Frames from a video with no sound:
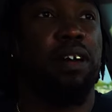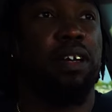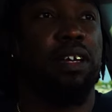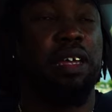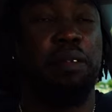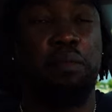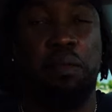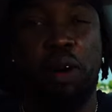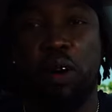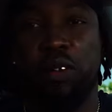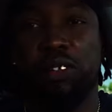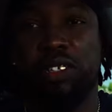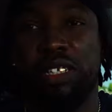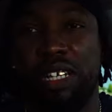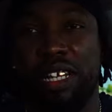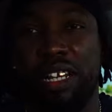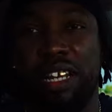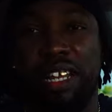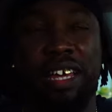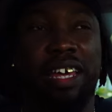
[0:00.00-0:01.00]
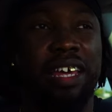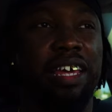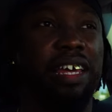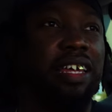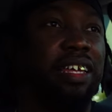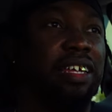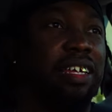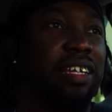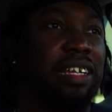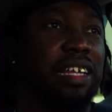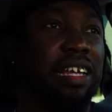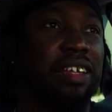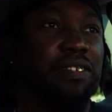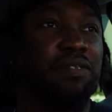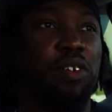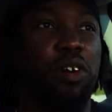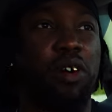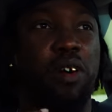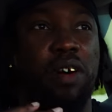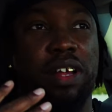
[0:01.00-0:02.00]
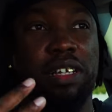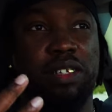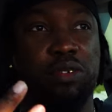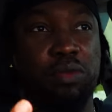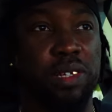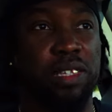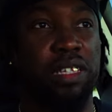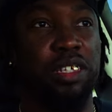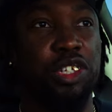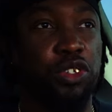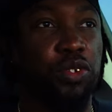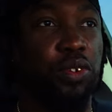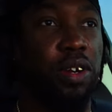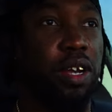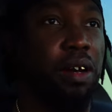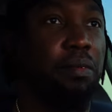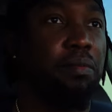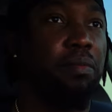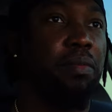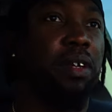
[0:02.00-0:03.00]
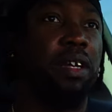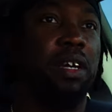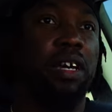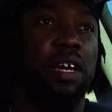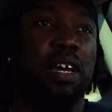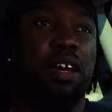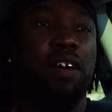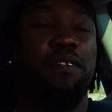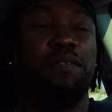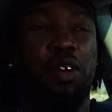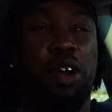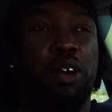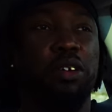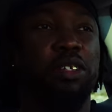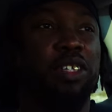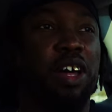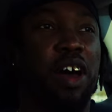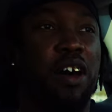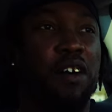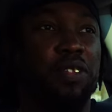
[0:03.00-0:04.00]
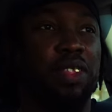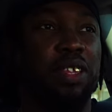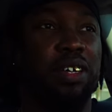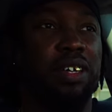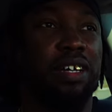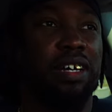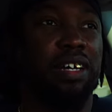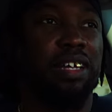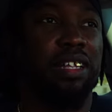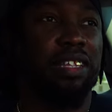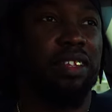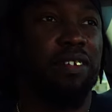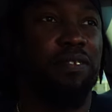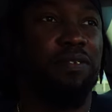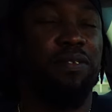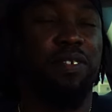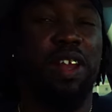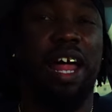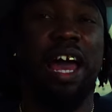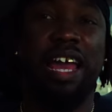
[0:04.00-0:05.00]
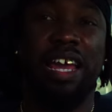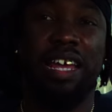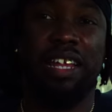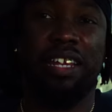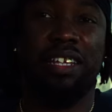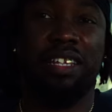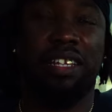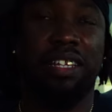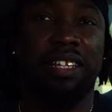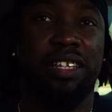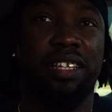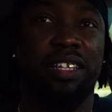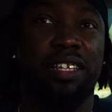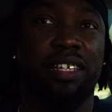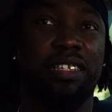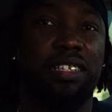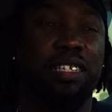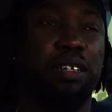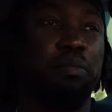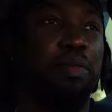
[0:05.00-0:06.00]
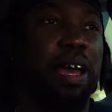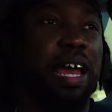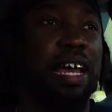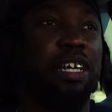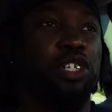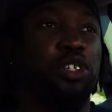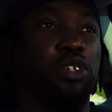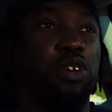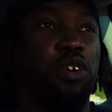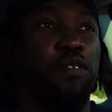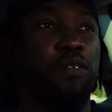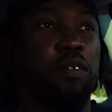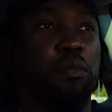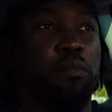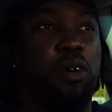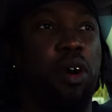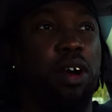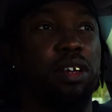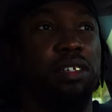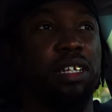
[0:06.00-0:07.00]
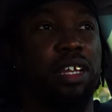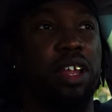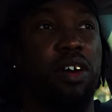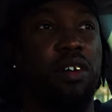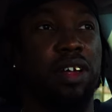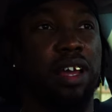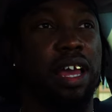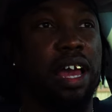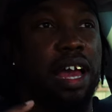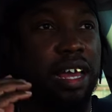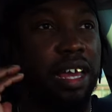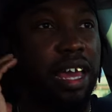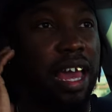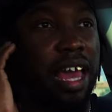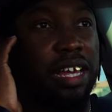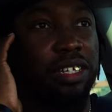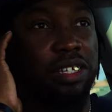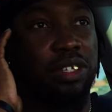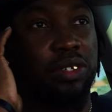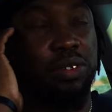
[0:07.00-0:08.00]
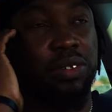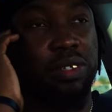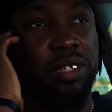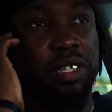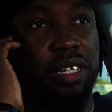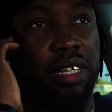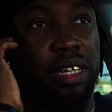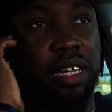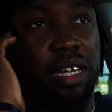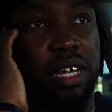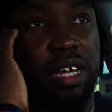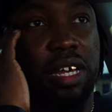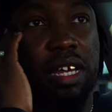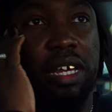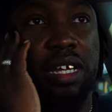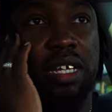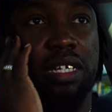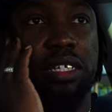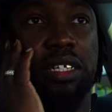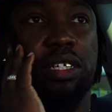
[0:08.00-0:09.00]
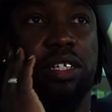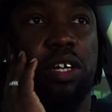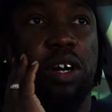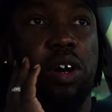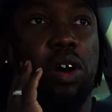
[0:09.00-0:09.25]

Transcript: emotionally, as far as with the trip. First off, the flight to Banjul from Barcelona got canceled. So